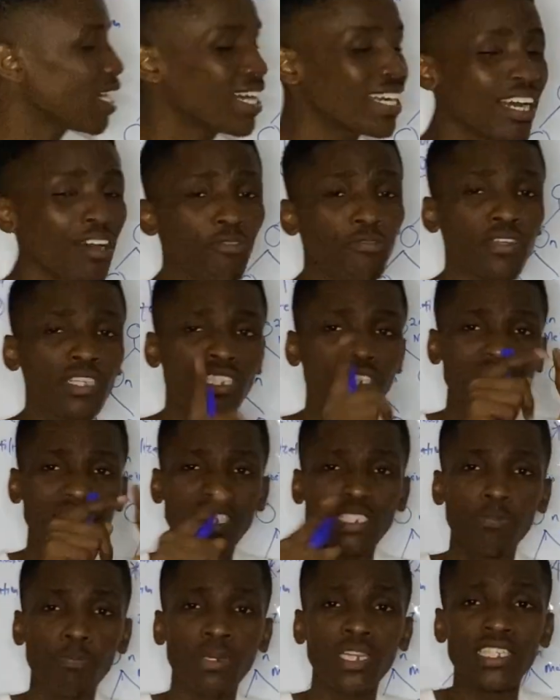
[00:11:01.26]
anaphase, they
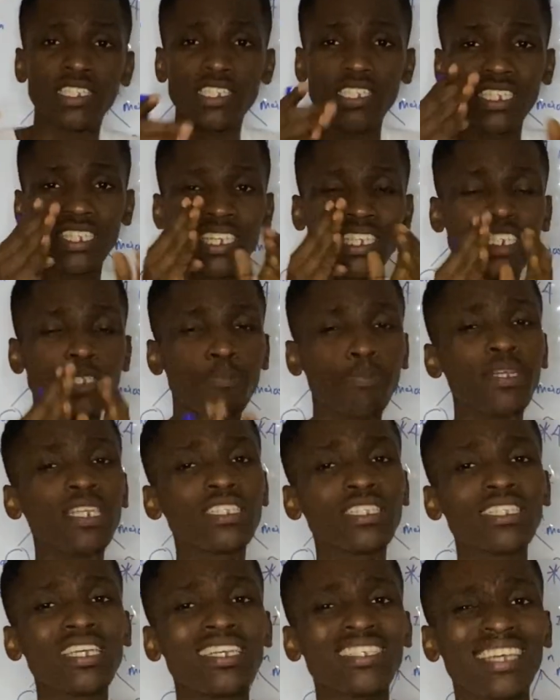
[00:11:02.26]
split. The
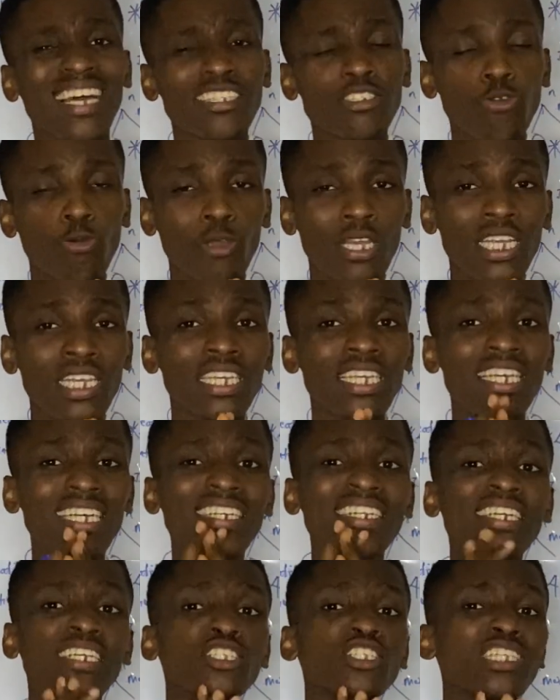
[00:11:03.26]
split here is at way
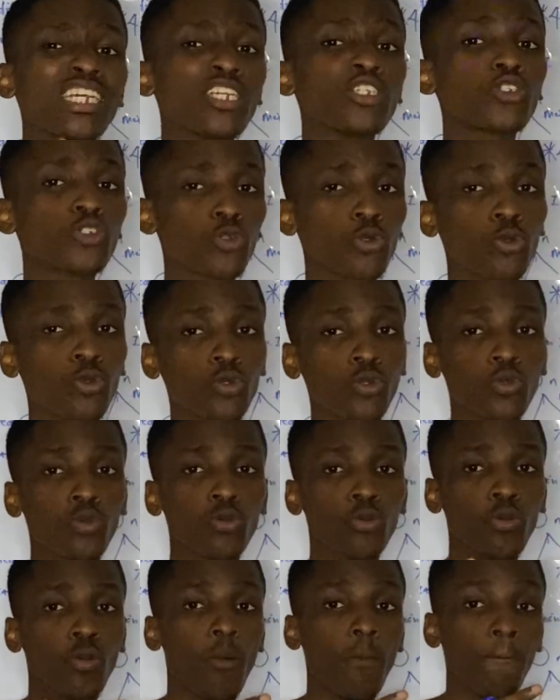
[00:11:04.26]
the
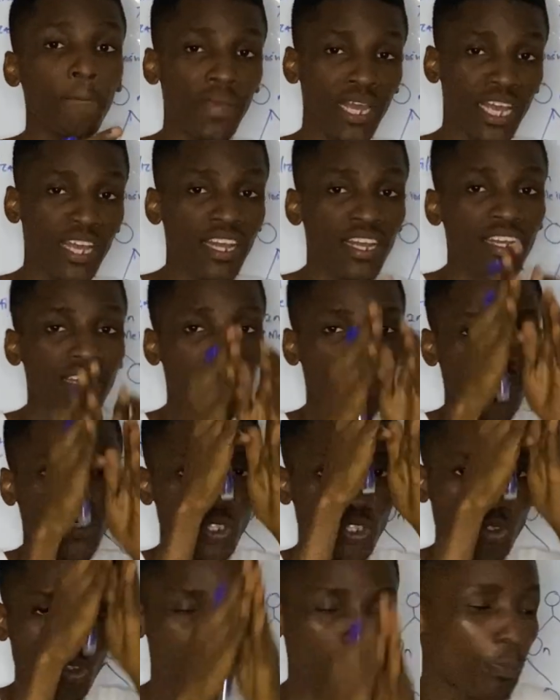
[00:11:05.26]
centromere.
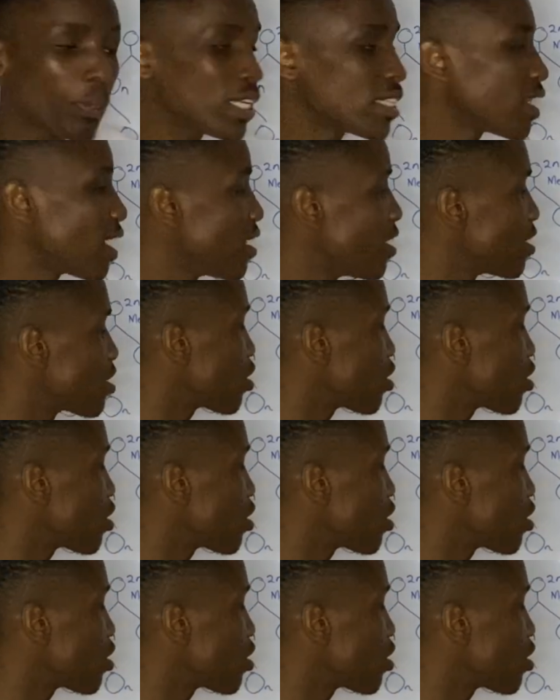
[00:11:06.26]
So to split at the